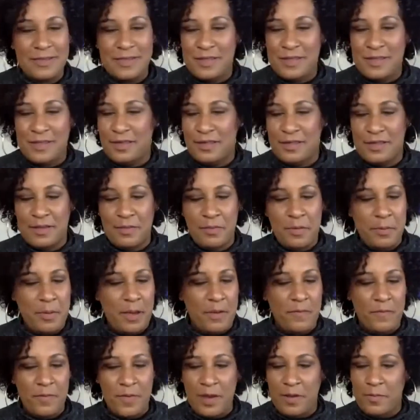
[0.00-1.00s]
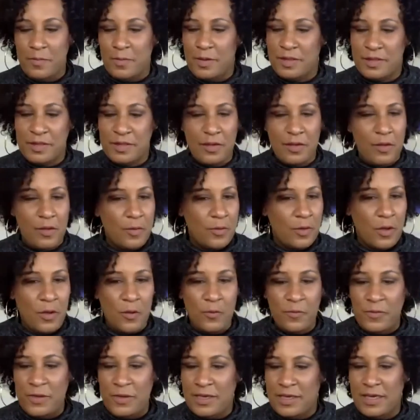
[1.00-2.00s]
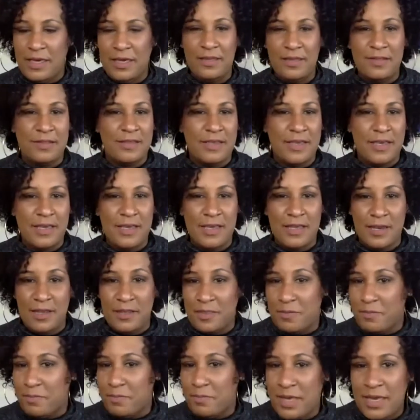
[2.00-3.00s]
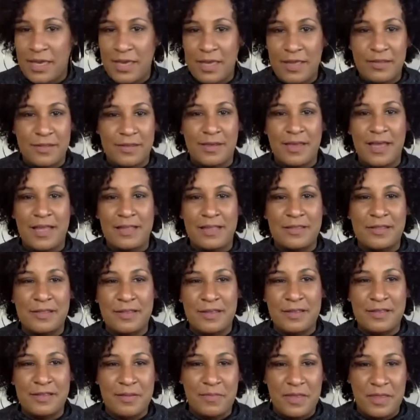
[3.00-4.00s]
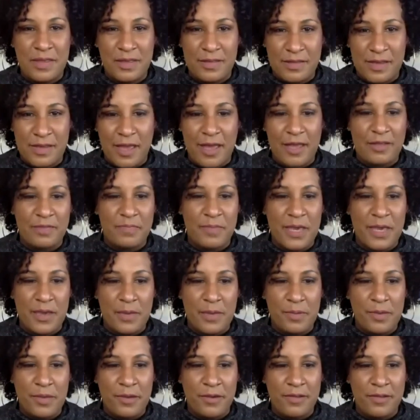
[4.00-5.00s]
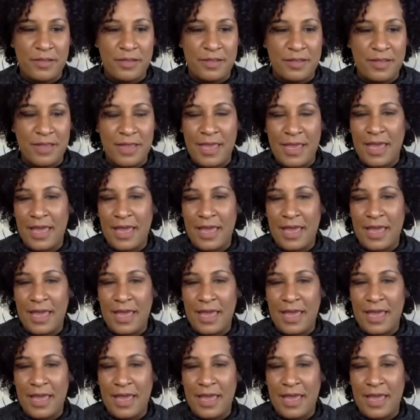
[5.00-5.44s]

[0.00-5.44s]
to see some of my favorites, Kofi Kingston and The Miz, and got to see some of these guys make appearances.